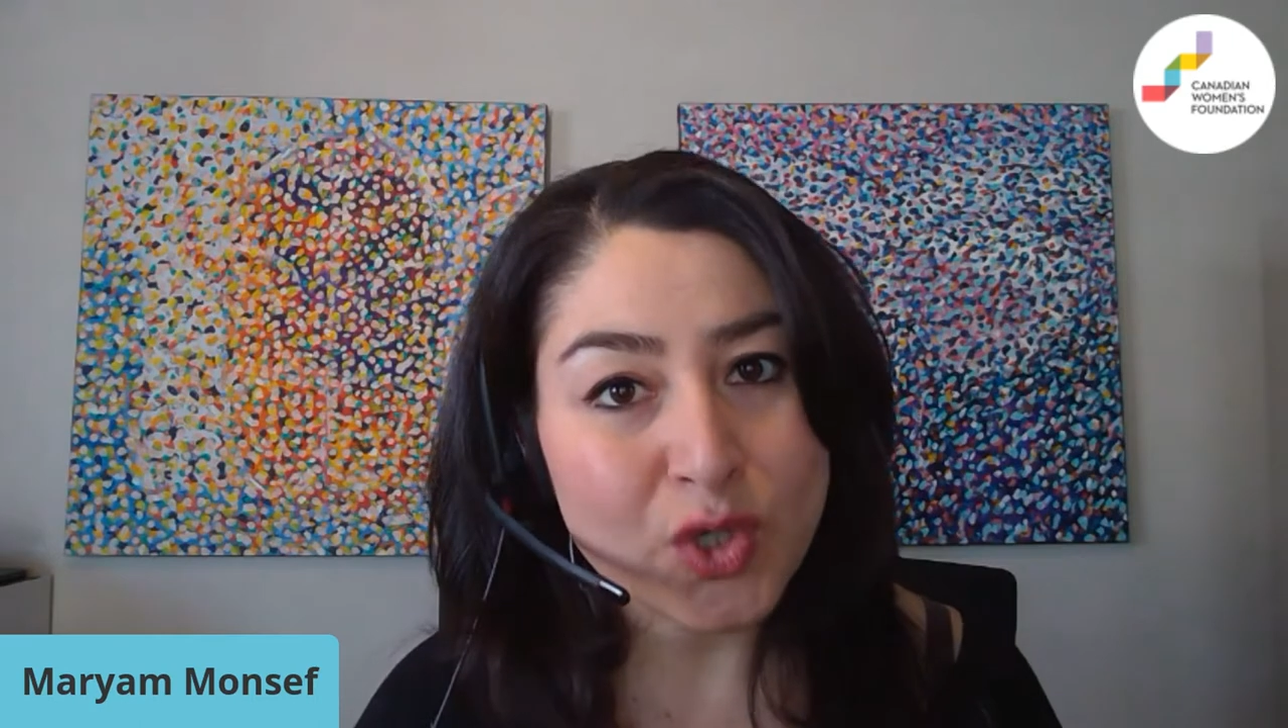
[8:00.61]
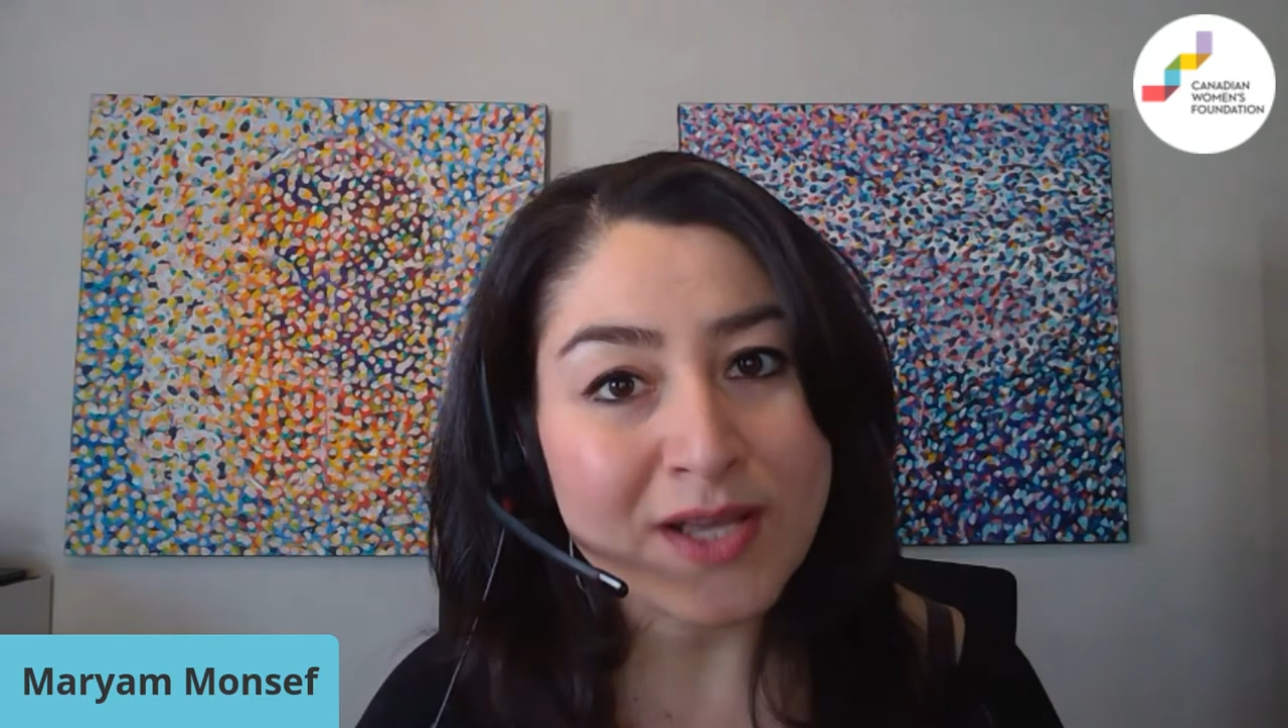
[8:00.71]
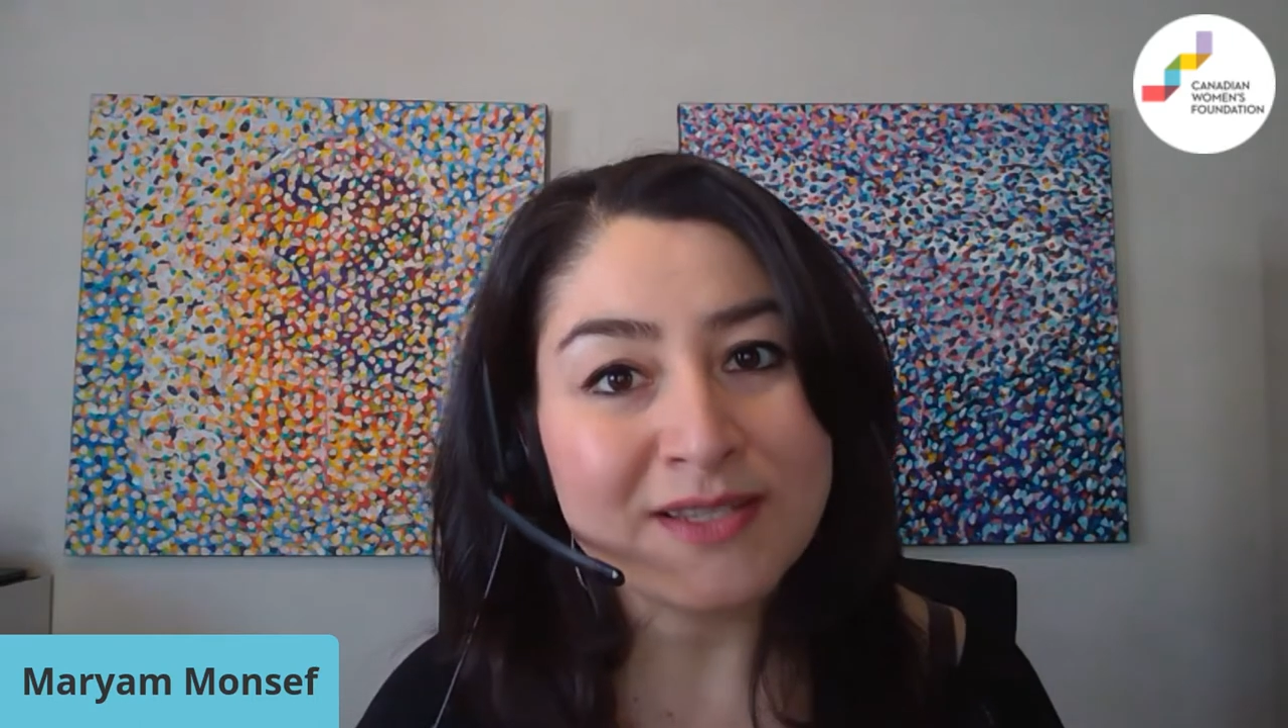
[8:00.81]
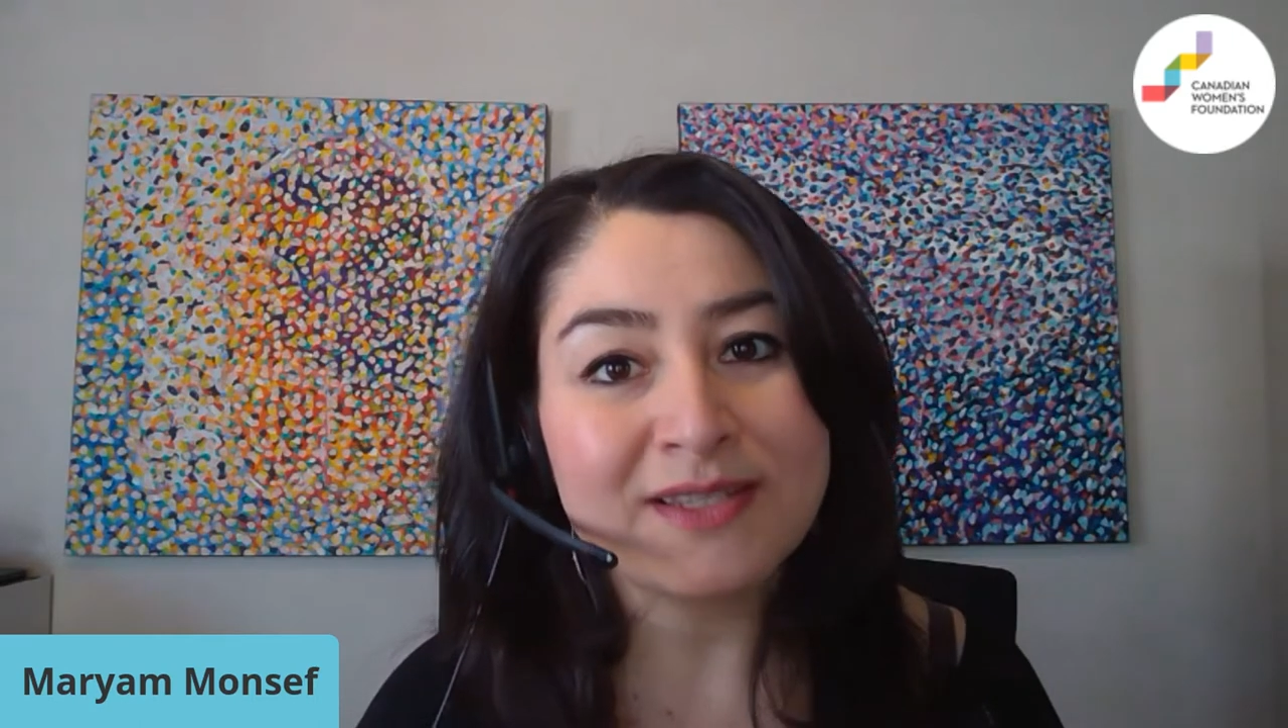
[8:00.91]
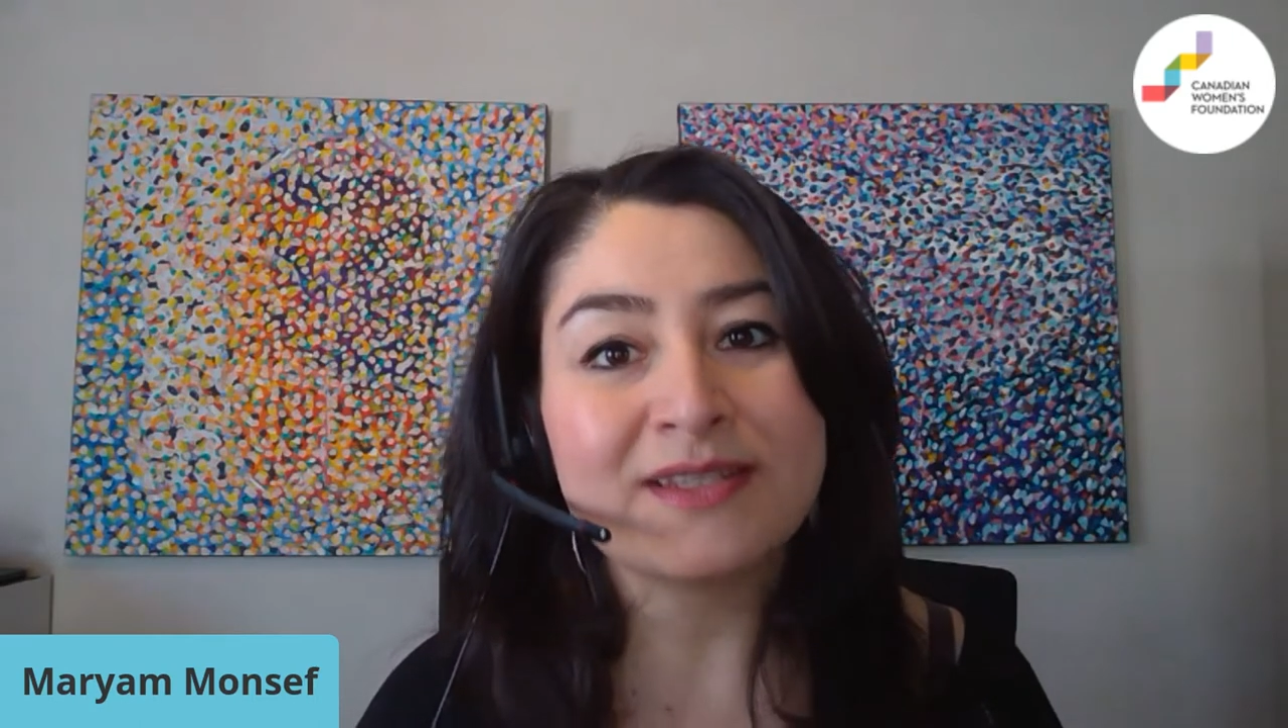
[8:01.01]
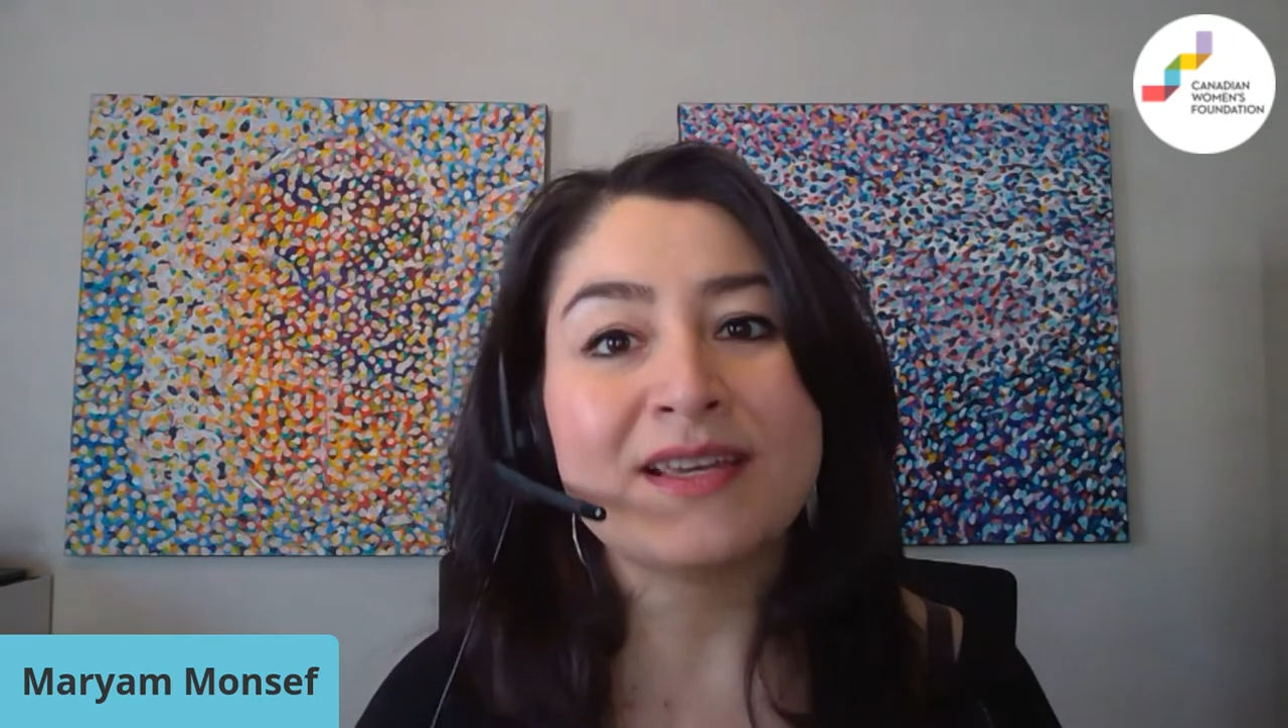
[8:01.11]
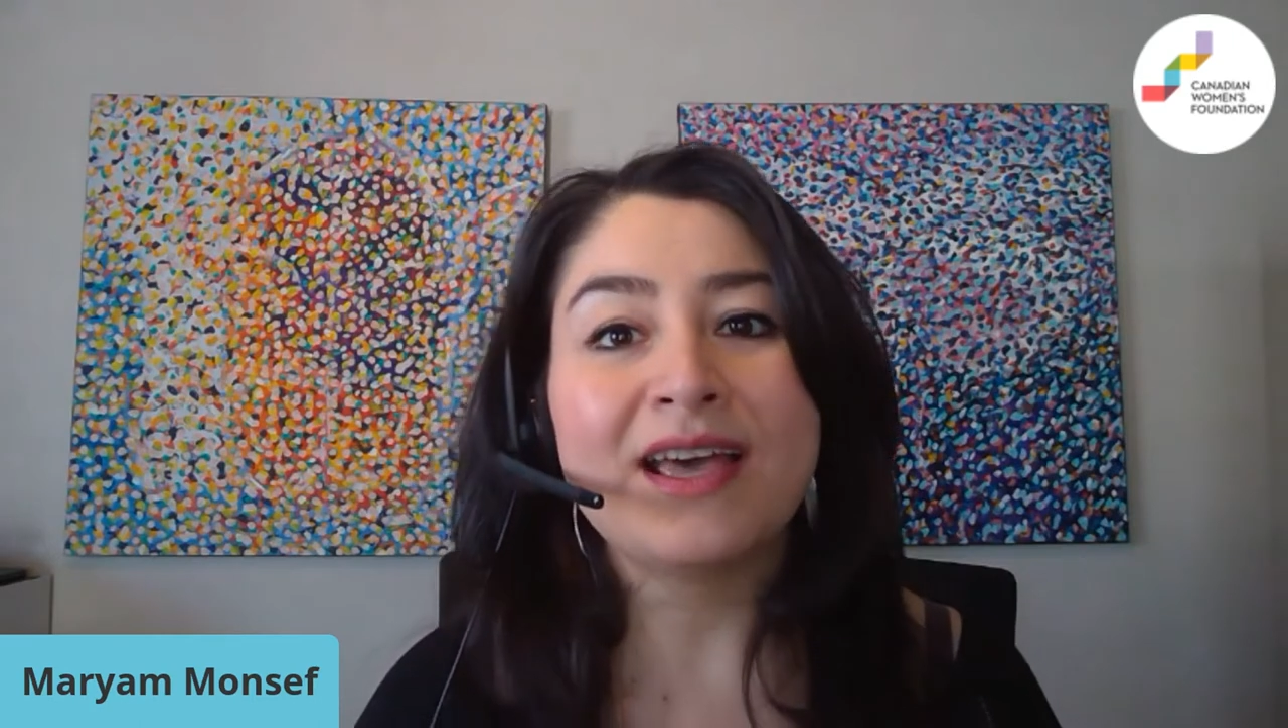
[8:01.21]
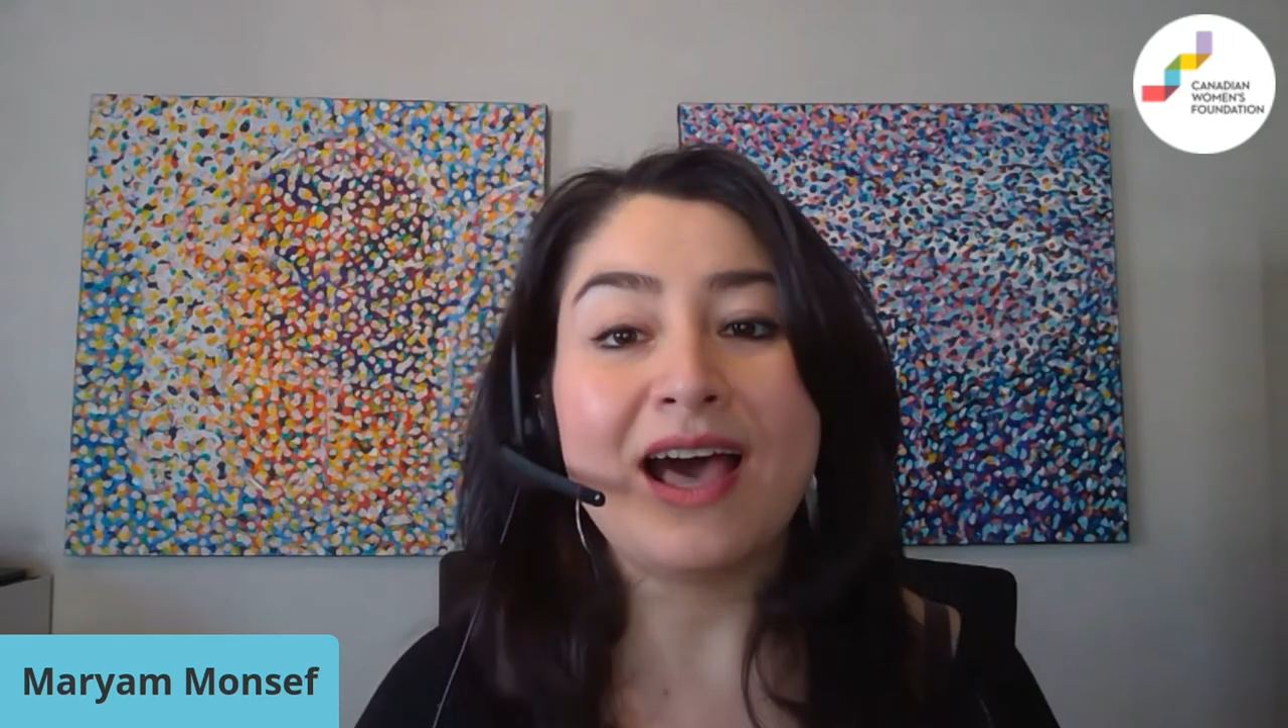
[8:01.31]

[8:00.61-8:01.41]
trust,